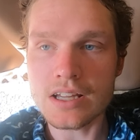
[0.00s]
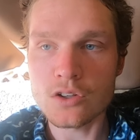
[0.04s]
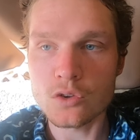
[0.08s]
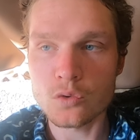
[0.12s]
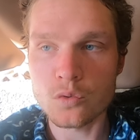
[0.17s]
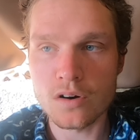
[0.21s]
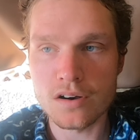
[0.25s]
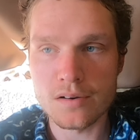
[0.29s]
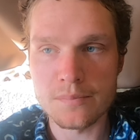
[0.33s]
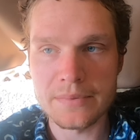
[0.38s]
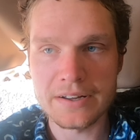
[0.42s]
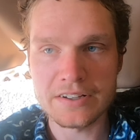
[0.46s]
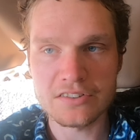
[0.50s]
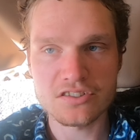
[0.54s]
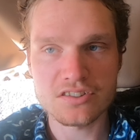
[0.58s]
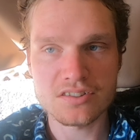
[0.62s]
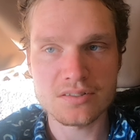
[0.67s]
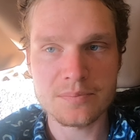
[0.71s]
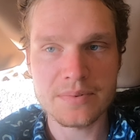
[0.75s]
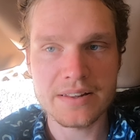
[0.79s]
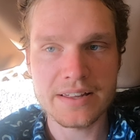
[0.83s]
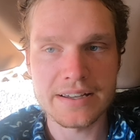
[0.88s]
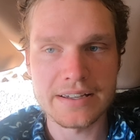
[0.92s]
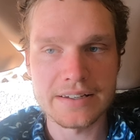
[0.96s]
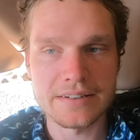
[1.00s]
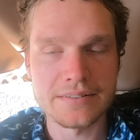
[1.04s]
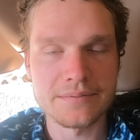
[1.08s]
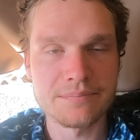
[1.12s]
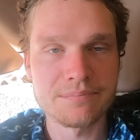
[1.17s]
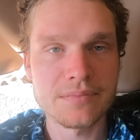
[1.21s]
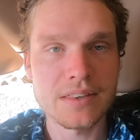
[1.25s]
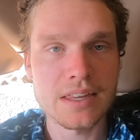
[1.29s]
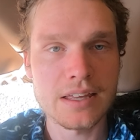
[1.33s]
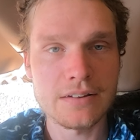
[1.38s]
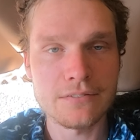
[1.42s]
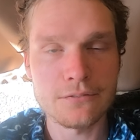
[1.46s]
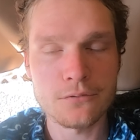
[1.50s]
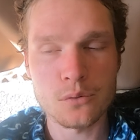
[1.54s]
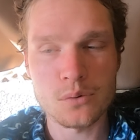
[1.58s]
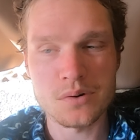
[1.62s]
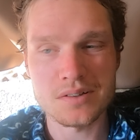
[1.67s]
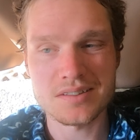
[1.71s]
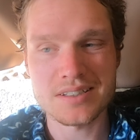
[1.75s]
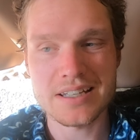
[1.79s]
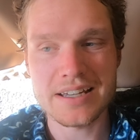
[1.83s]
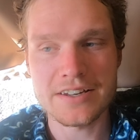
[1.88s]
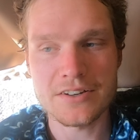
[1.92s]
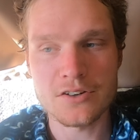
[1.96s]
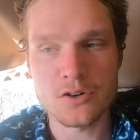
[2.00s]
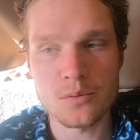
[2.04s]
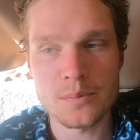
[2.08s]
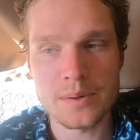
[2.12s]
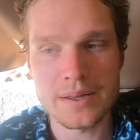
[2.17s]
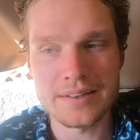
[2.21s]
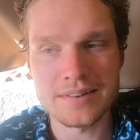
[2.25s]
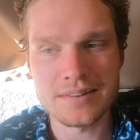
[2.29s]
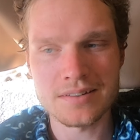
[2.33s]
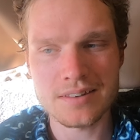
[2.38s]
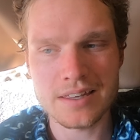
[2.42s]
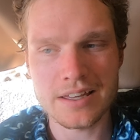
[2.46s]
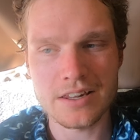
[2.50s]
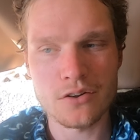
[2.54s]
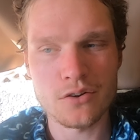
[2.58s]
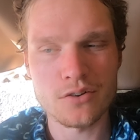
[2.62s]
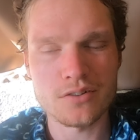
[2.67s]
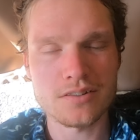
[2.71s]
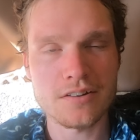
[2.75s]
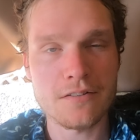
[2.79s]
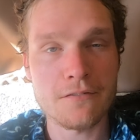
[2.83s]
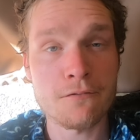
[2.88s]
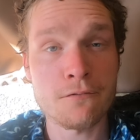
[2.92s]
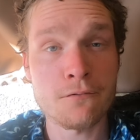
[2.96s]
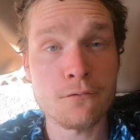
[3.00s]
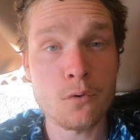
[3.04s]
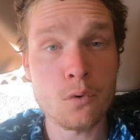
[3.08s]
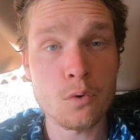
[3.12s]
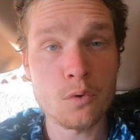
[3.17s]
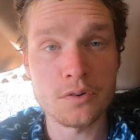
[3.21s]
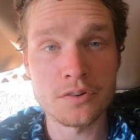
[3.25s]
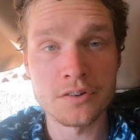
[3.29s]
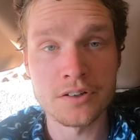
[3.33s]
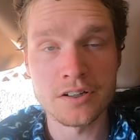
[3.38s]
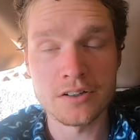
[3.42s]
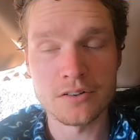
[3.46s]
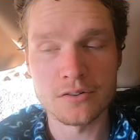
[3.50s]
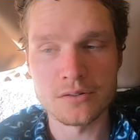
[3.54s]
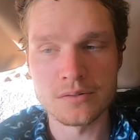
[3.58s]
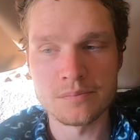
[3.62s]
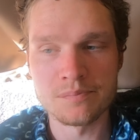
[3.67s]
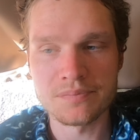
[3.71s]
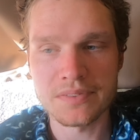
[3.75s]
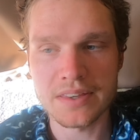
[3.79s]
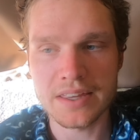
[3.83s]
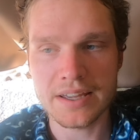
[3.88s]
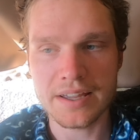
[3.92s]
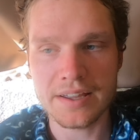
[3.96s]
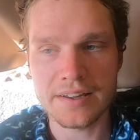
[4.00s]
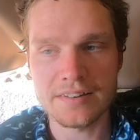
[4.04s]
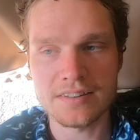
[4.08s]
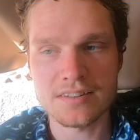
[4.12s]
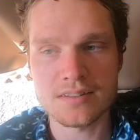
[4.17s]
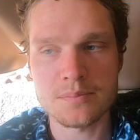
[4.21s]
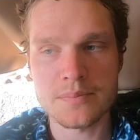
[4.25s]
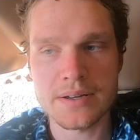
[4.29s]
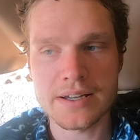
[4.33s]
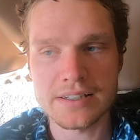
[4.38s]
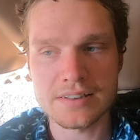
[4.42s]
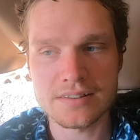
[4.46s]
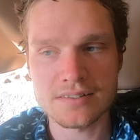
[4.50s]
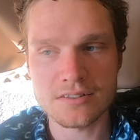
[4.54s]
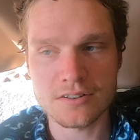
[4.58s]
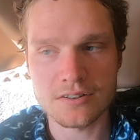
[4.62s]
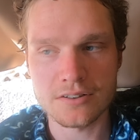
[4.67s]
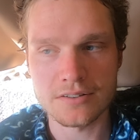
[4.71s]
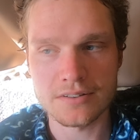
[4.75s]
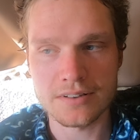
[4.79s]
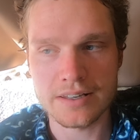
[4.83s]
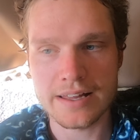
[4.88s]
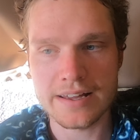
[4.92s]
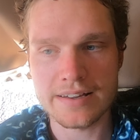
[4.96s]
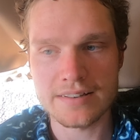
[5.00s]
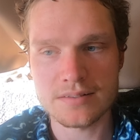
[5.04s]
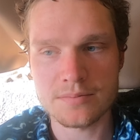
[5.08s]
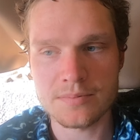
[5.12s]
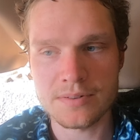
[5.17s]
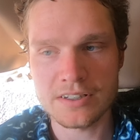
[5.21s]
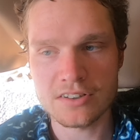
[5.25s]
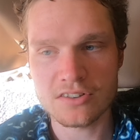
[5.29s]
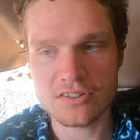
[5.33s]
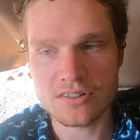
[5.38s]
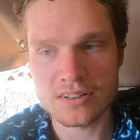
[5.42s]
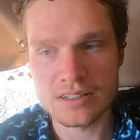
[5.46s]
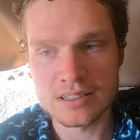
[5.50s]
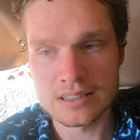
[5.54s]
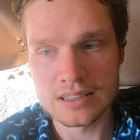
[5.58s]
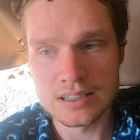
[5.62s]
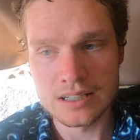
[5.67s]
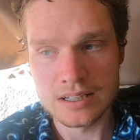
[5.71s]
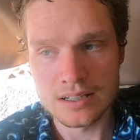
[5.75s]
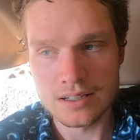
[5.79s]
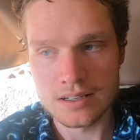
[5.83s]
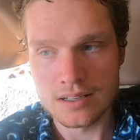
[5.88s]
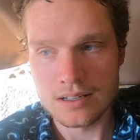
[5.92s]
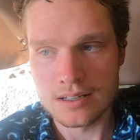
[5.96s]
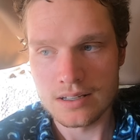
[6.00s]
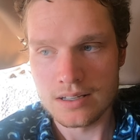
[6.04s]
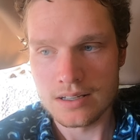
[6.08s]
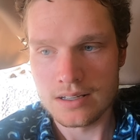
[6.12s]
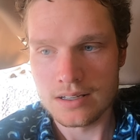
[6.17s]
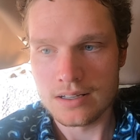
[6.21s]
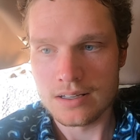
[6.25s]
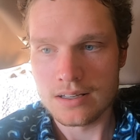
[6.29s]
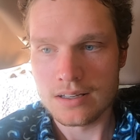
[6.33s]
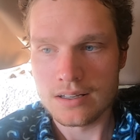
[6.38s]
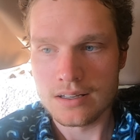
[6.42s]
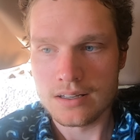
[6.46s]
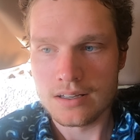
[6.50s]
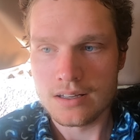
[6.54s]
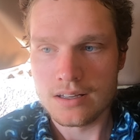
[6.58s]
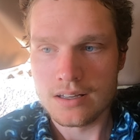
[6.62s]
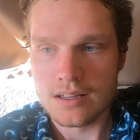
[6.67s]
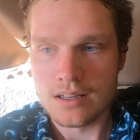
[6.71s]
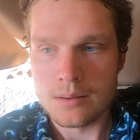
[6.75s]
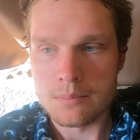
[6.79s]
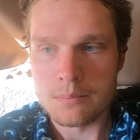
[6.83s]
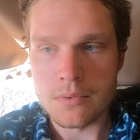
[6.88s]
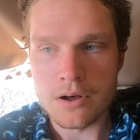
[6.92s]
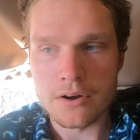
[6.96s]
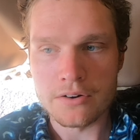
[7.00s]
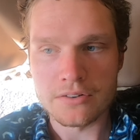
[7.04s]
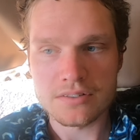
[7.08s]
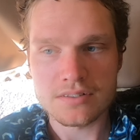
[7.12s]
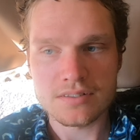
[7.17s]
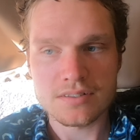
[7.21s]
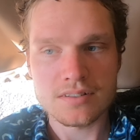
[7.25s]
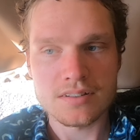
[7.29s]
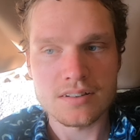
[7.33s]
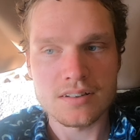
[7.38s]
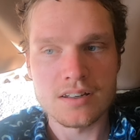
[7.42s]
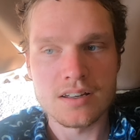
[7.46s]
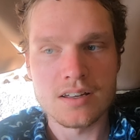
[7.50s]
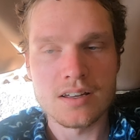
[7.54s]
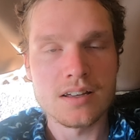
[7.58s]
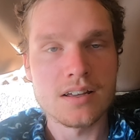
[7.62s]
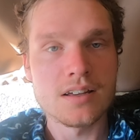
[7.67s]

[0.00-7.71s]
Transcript: 12 matches played. For St Albans, they lost 4-0 against Maidstone last match. Malt's